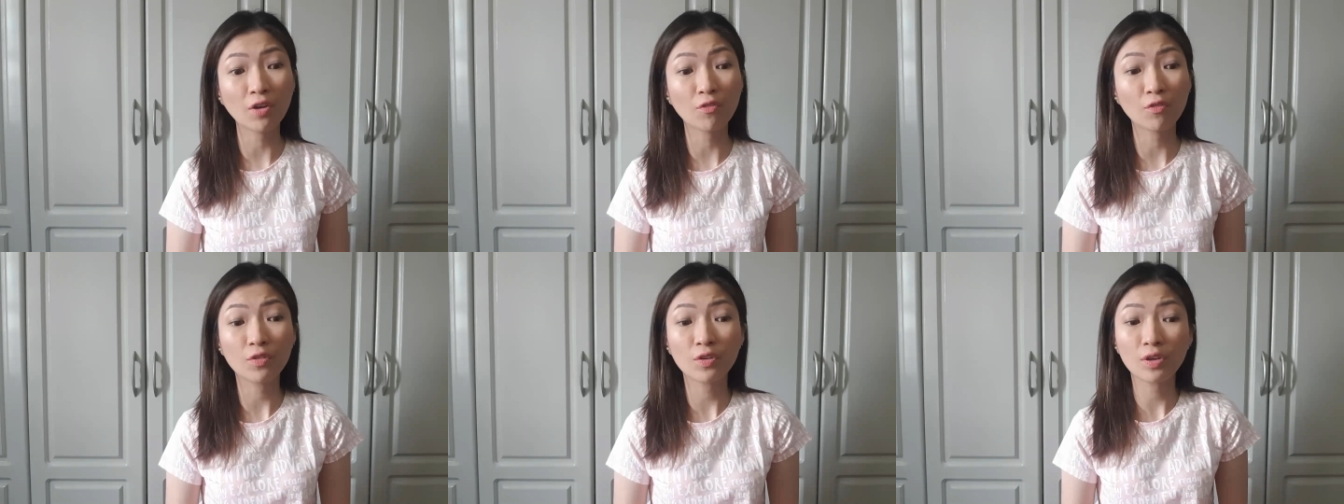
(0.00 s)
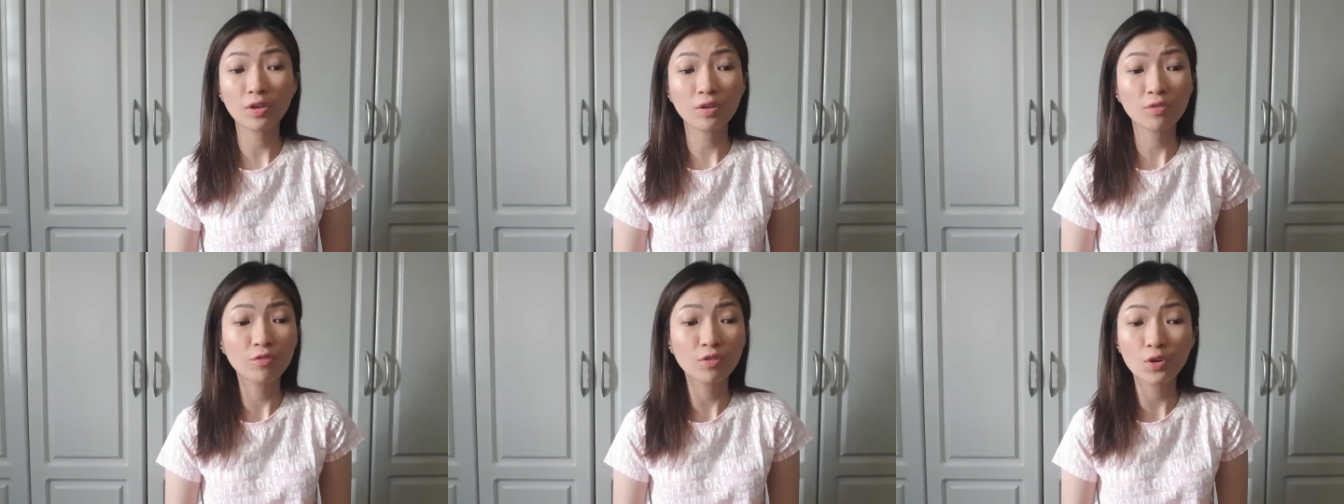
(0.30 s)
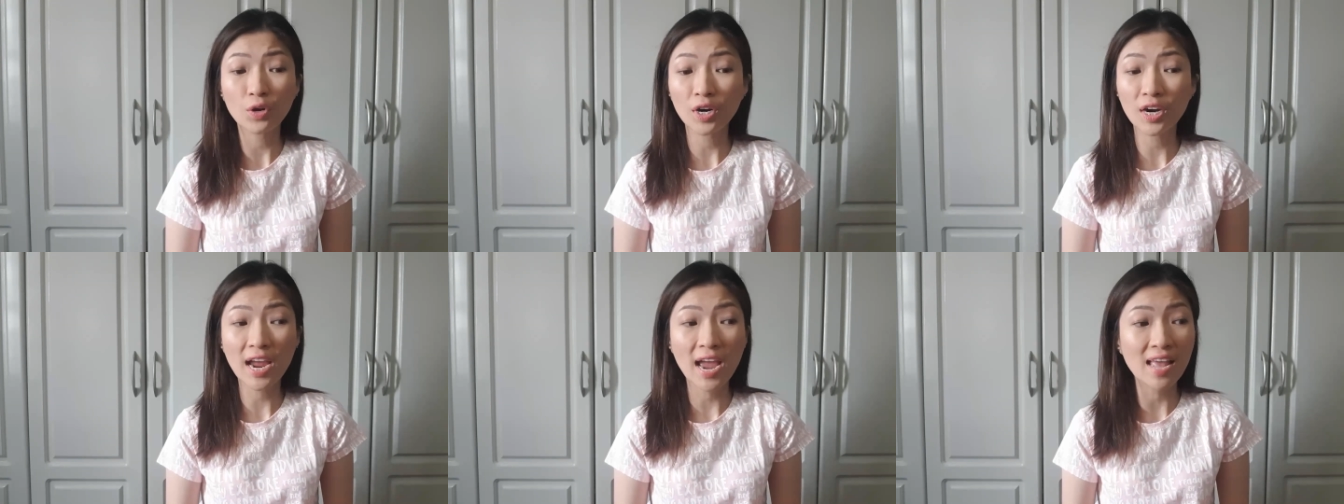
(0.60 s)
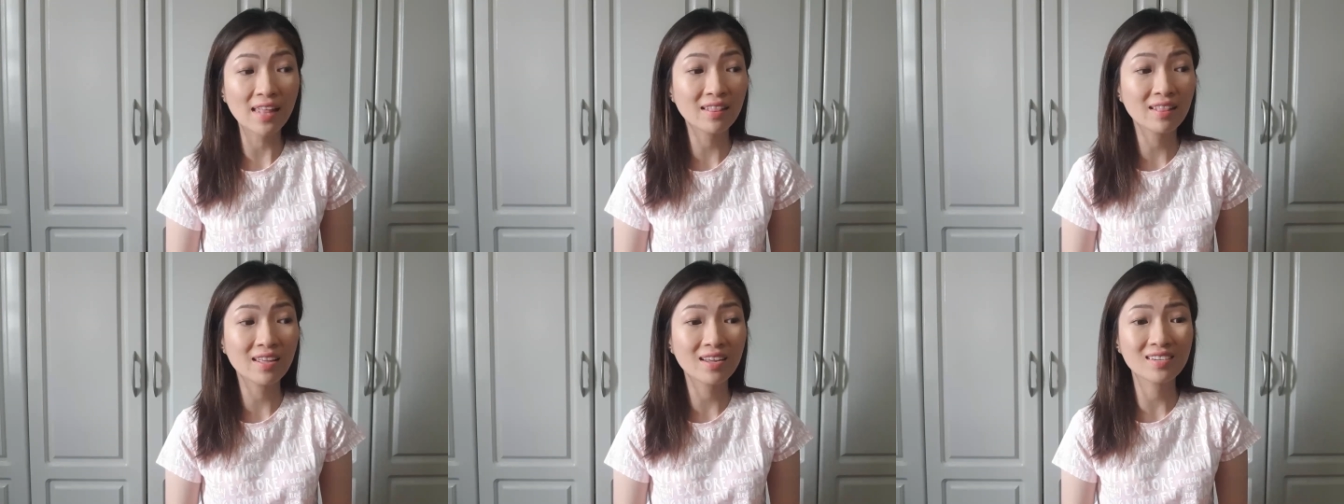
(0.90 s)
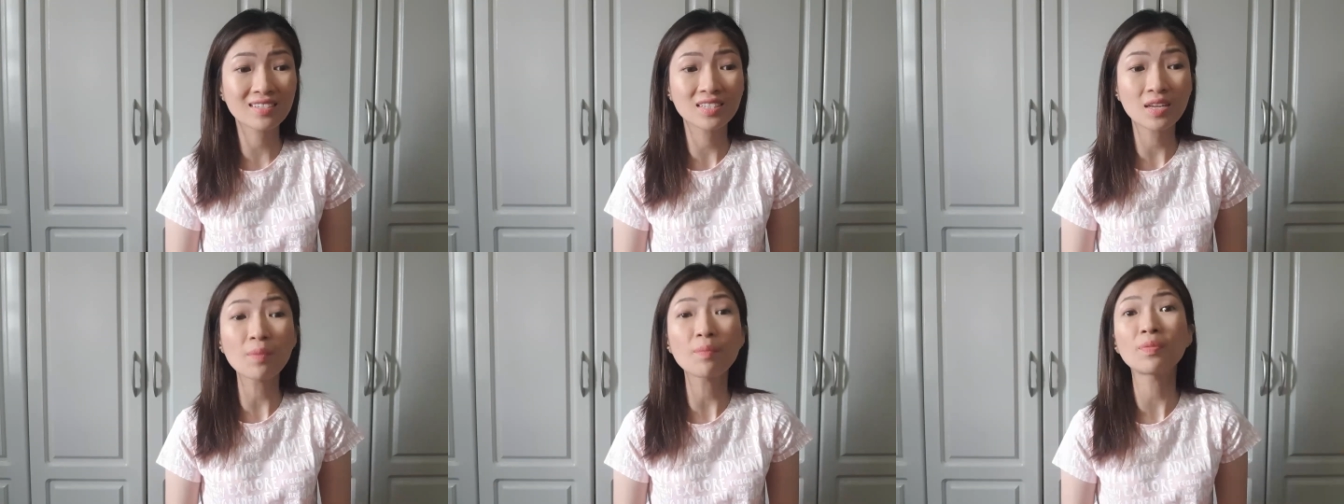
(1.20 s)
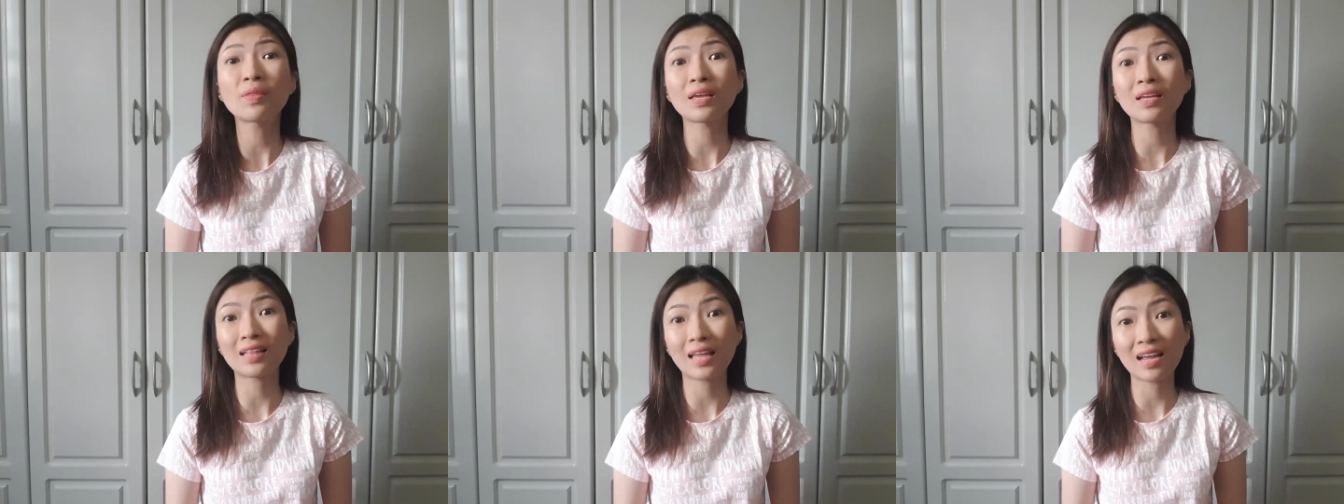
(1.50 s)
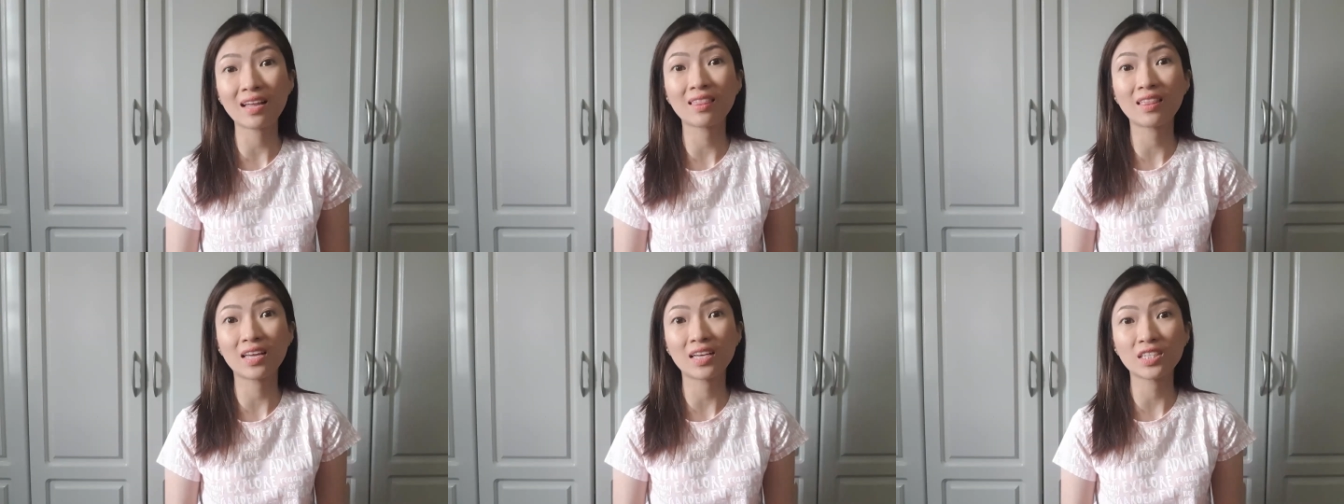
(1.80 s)
or if you are handling something
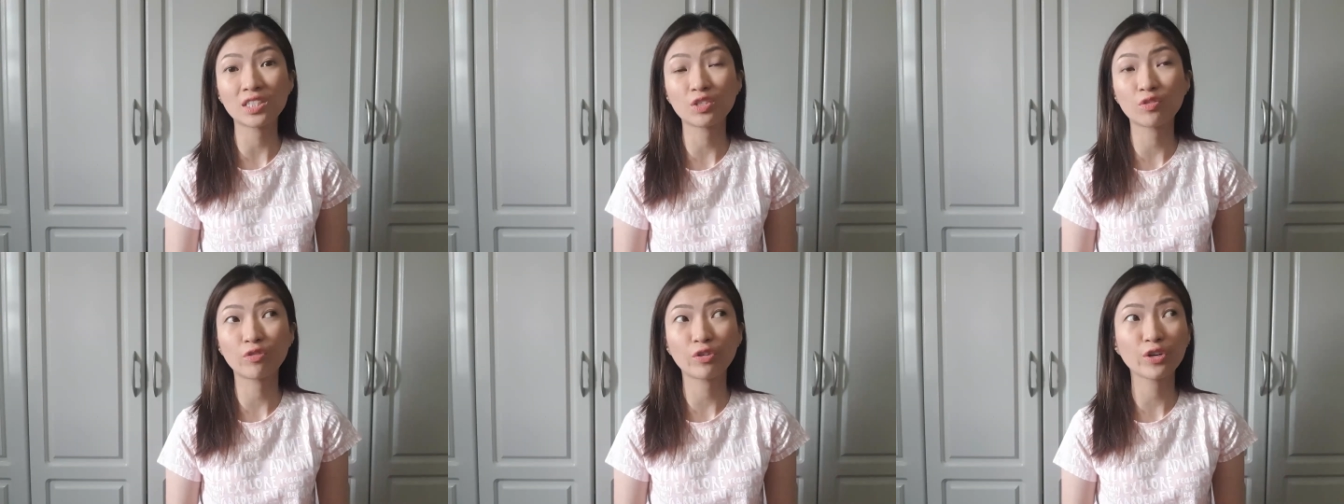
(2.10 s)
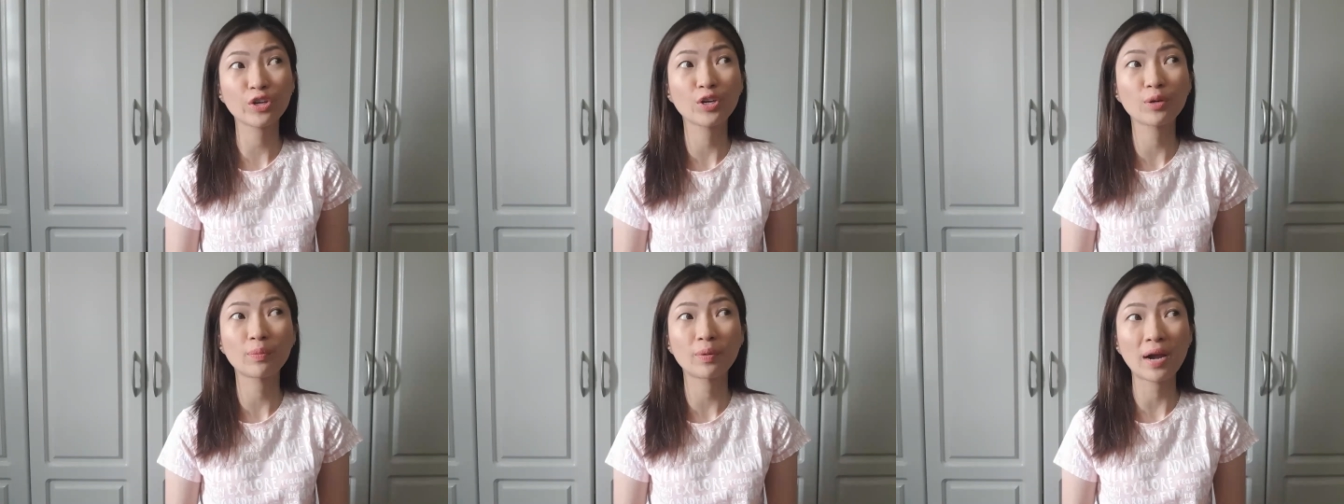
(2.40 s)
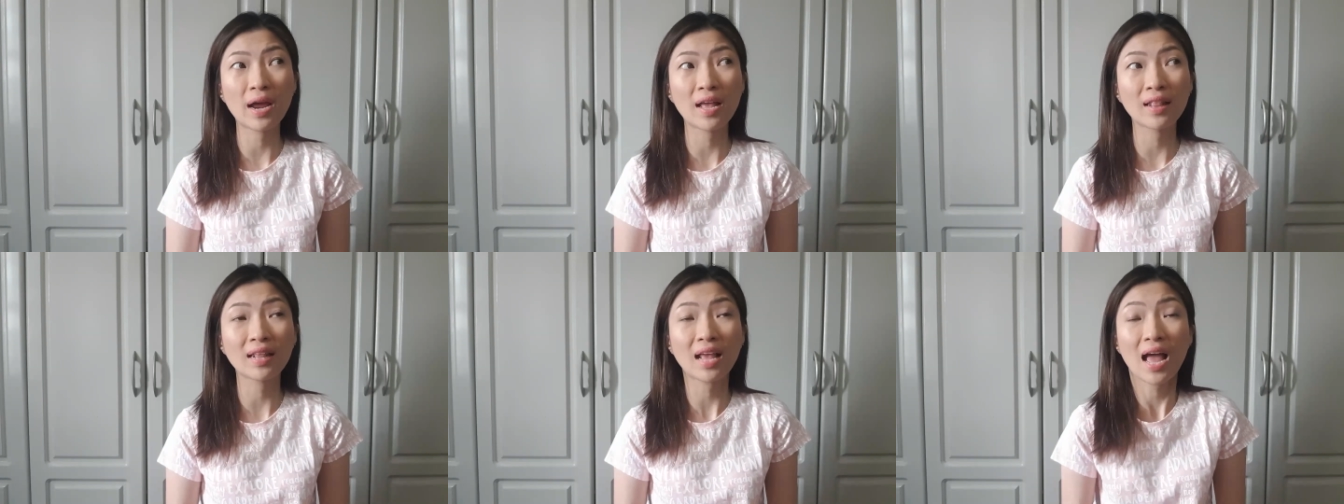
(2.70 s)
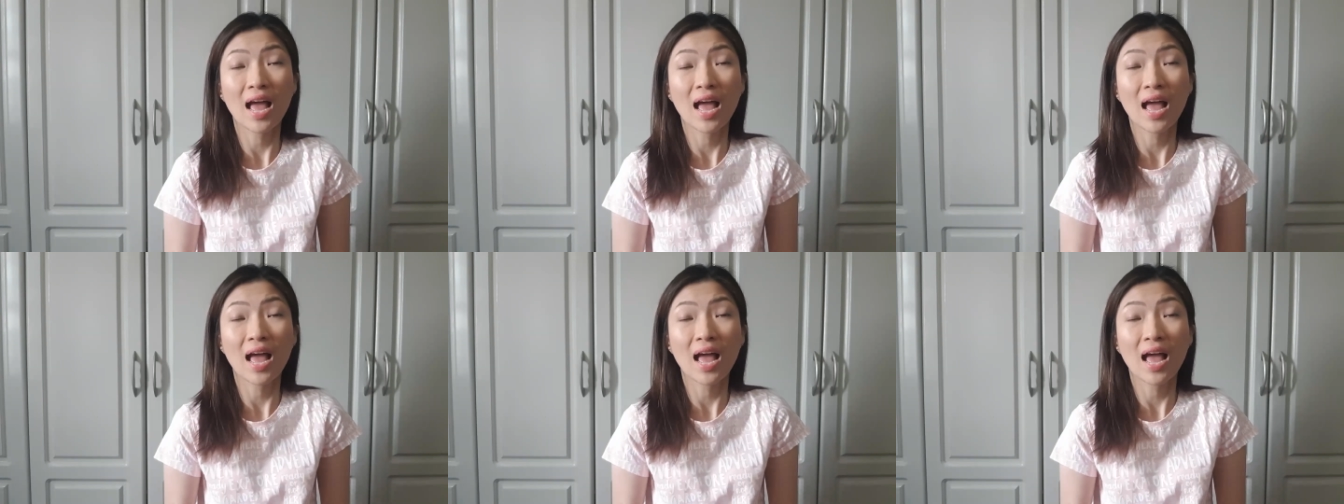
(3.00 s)
like this for your brand,